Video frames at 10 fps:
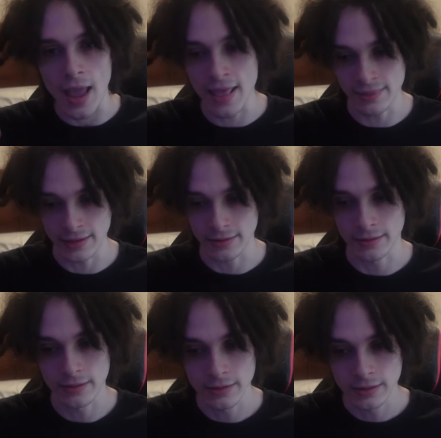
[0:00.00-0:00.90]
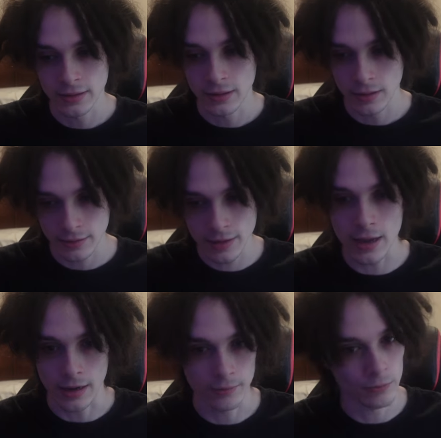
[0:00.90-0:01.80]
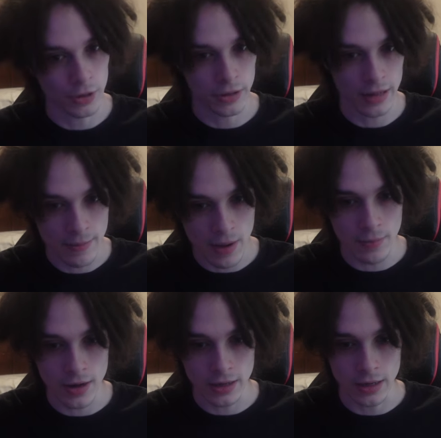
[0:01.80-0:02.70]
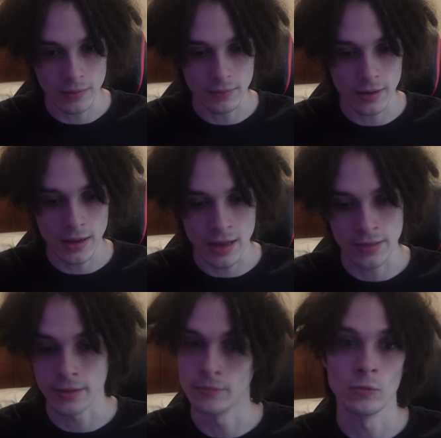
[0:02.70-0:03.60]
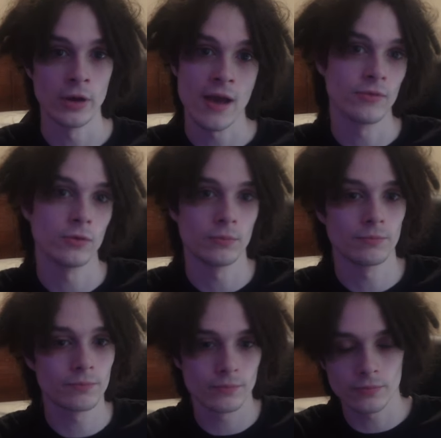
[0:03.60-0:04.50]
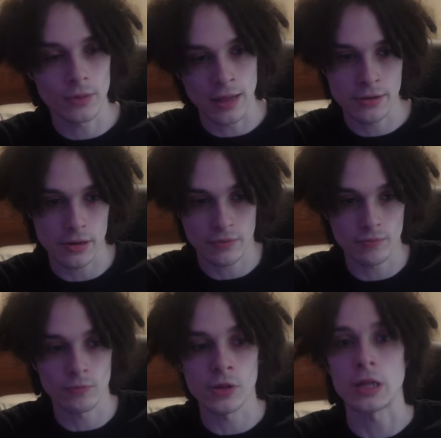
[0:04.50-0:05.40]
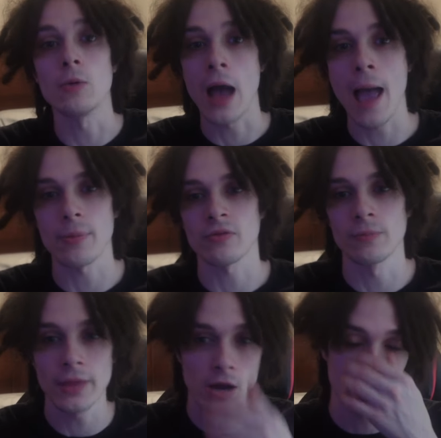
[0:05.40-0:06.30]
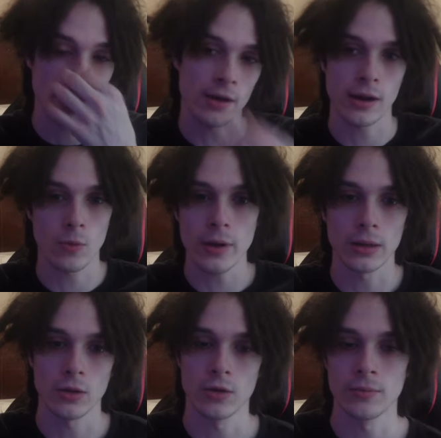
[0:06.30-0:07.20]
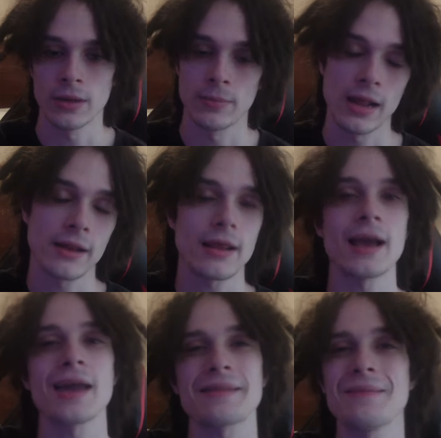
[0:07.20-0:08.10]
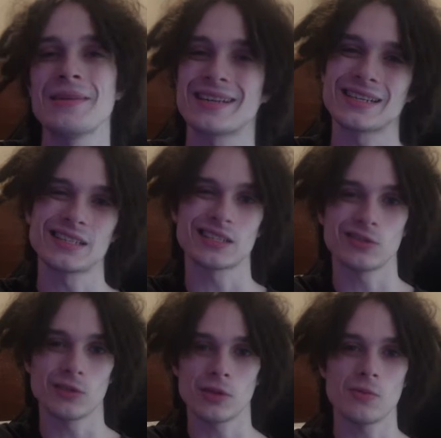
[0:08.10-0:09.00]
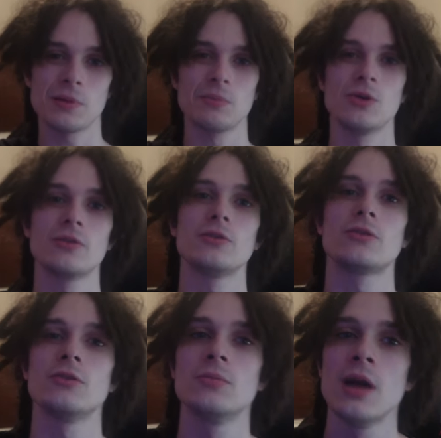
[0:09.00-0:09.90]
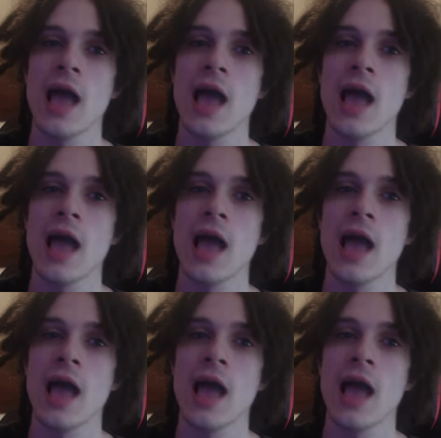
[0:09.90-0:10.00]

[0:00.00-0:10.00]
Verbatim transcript: and then, yeah, just save my money up, and then whenever, and just see what happens from there, but now I gotta wait a little bit. But I, I guess that means I could just do a little bit more YouTube,